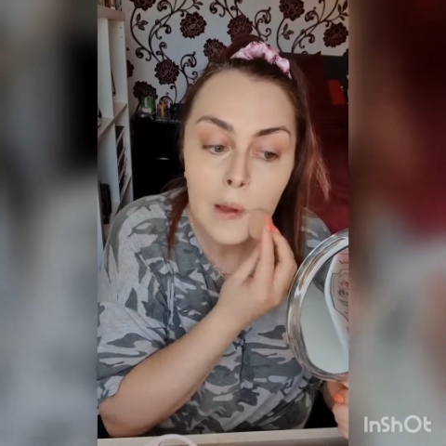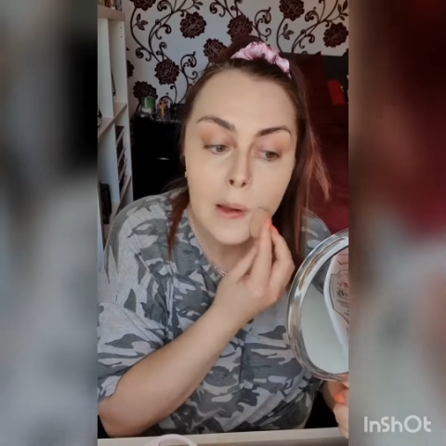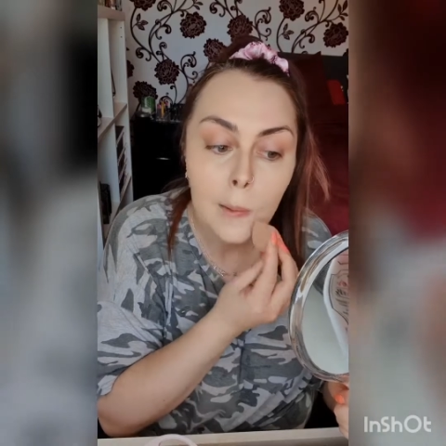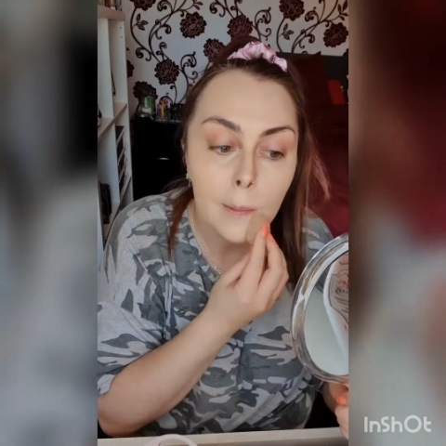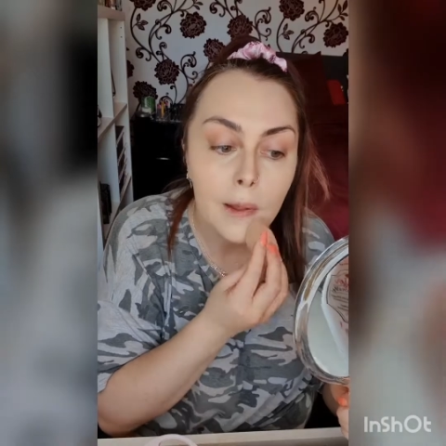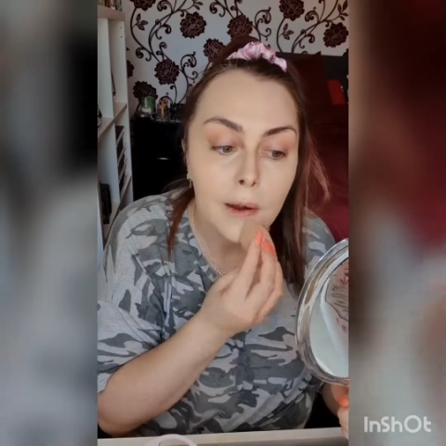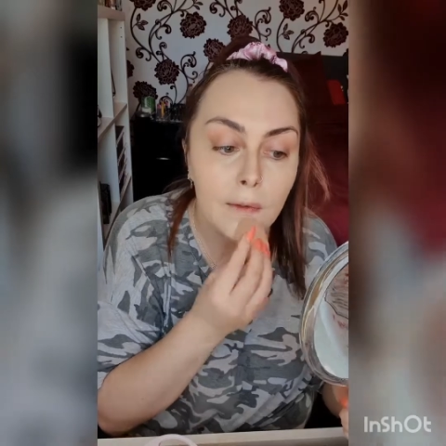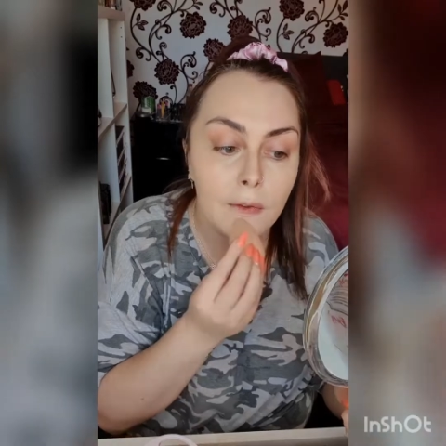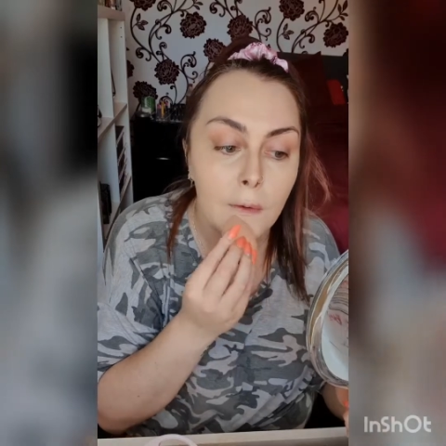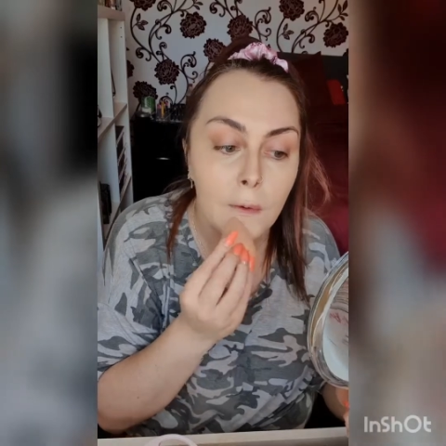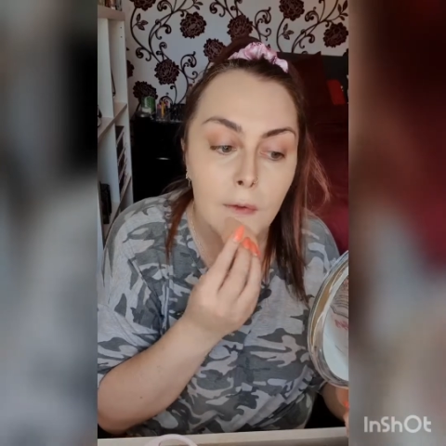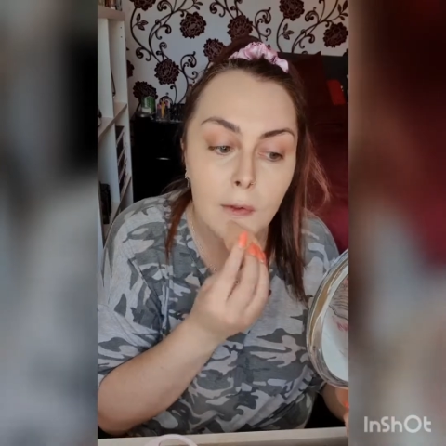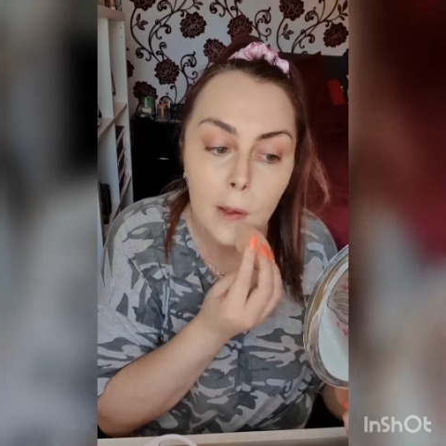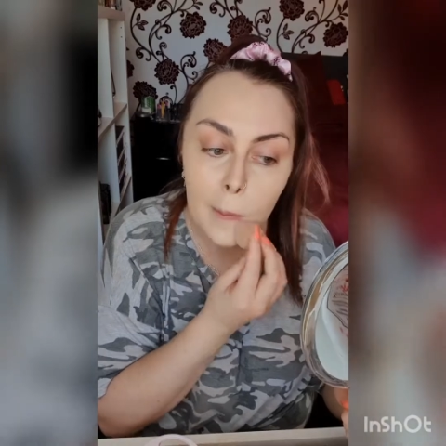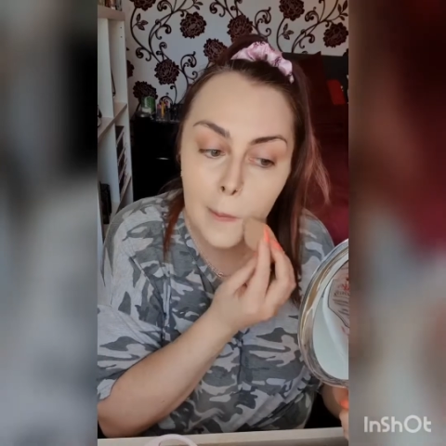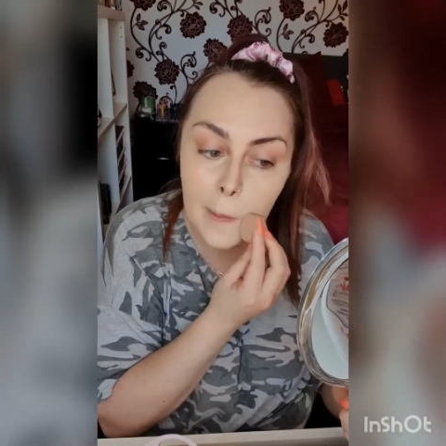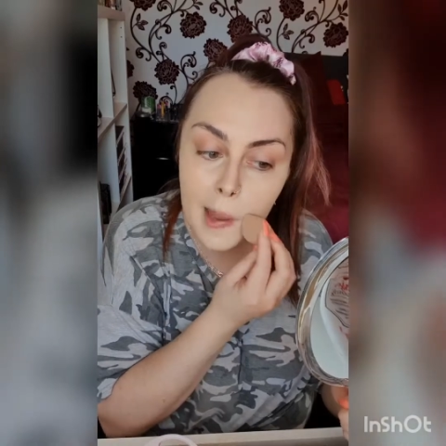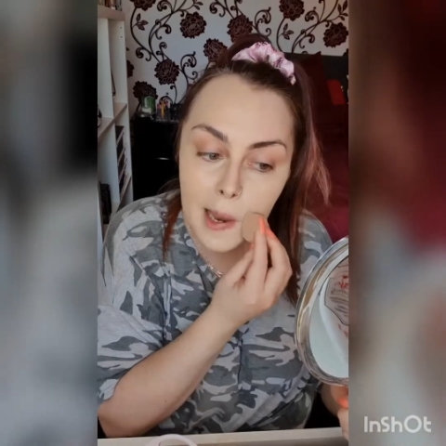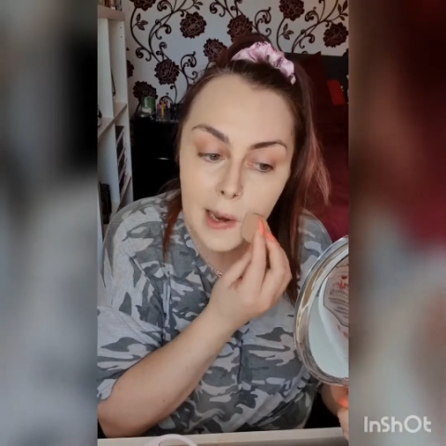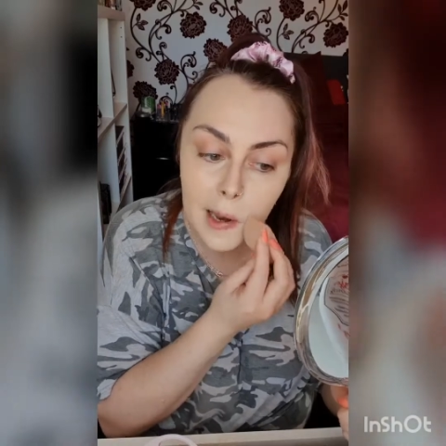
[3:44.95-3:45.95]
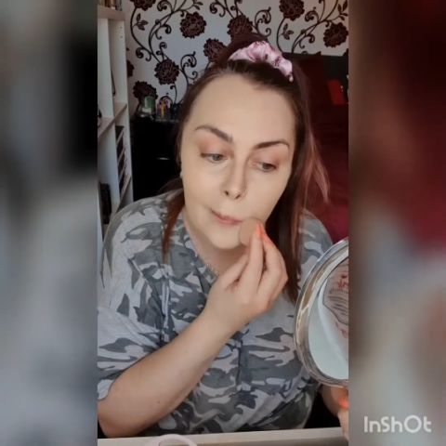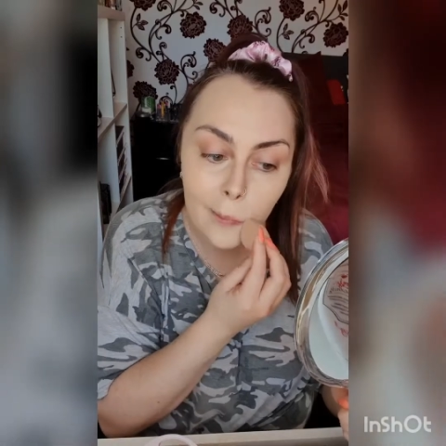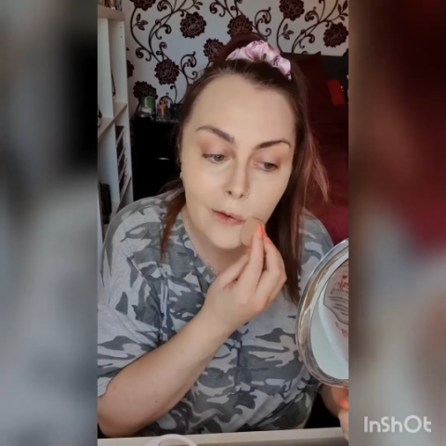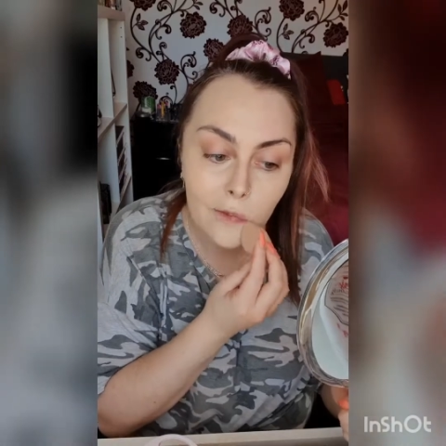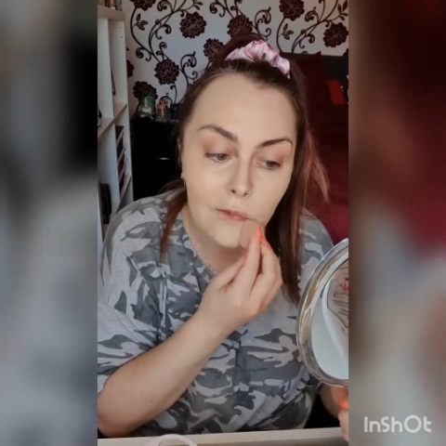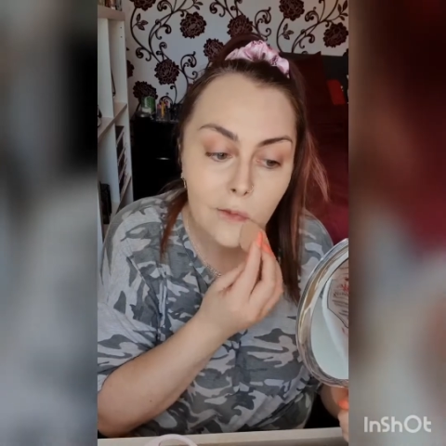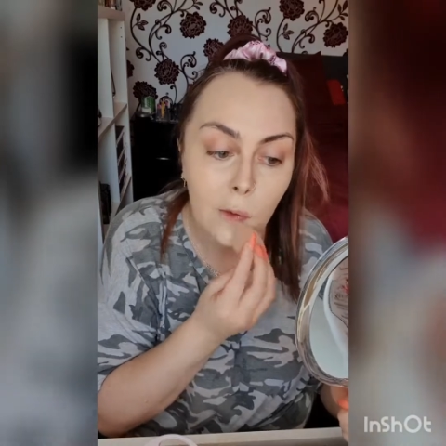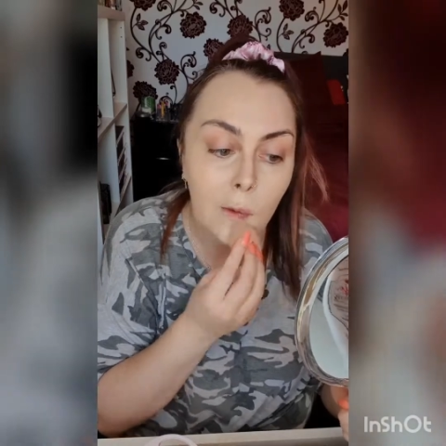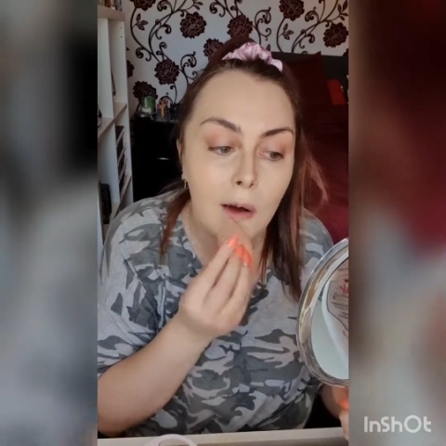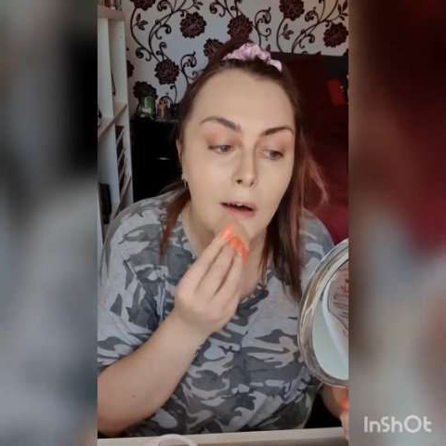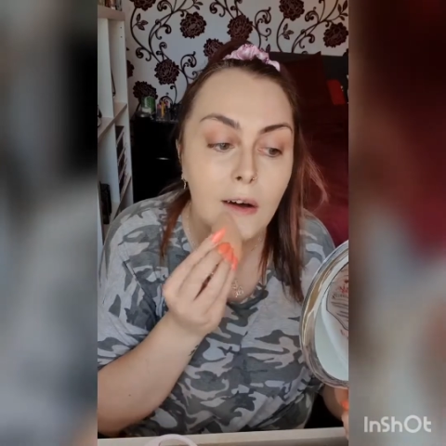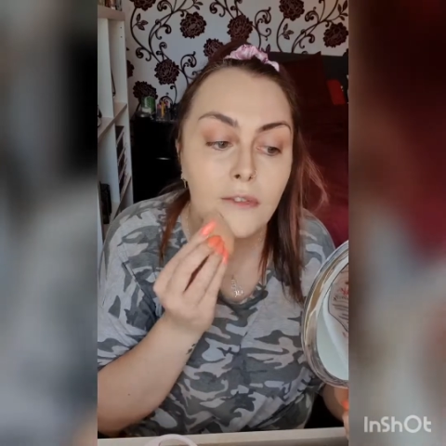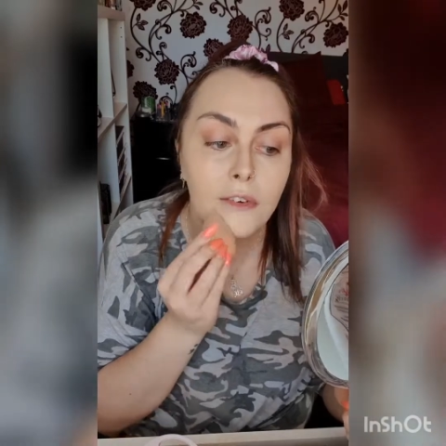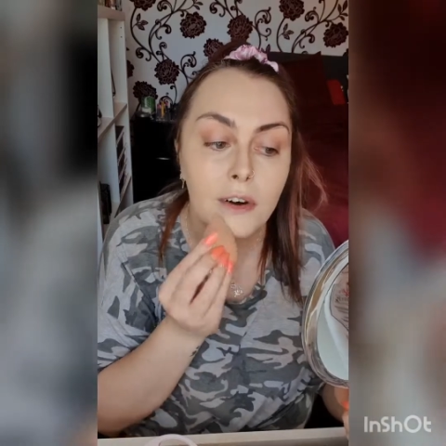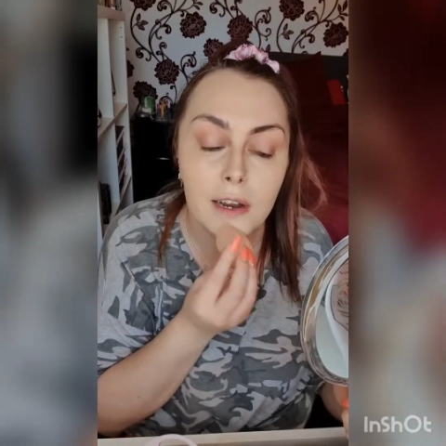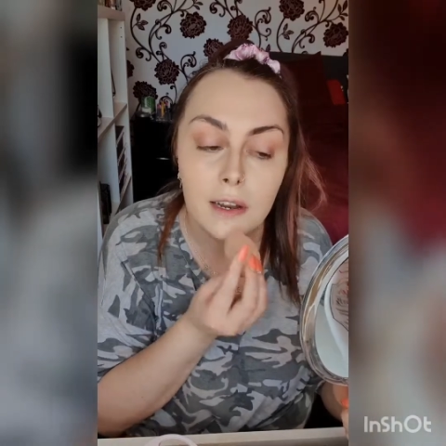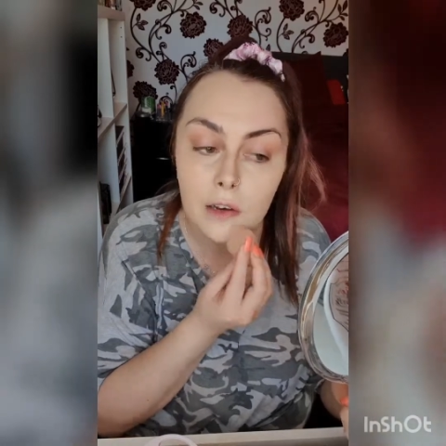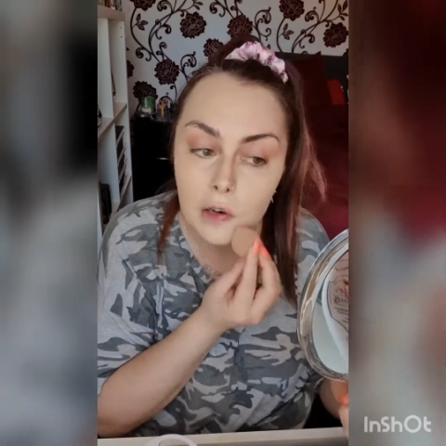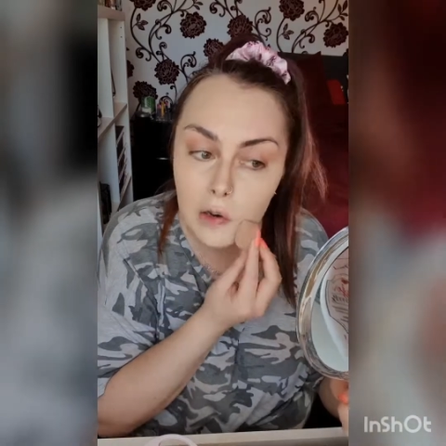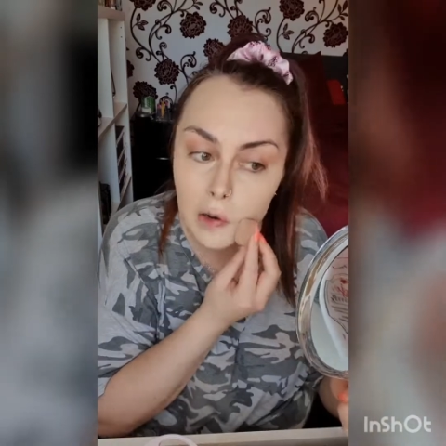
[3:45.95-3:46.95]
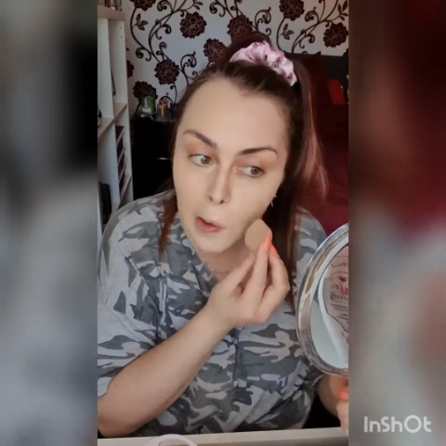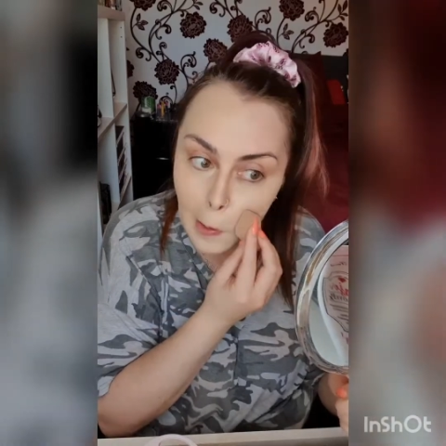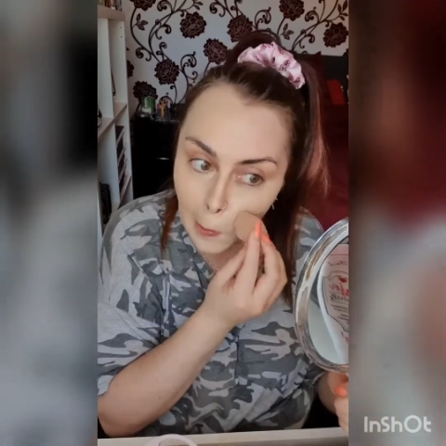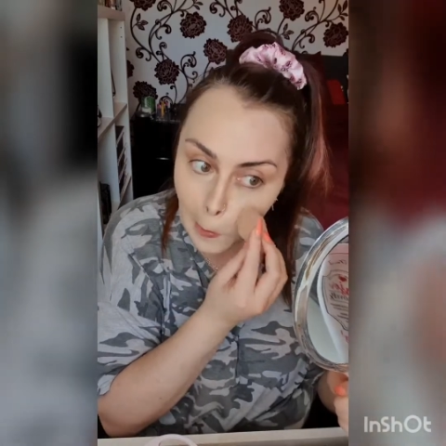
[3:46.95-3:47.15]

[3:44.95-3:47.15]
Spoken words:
but it's also medium to full coverage.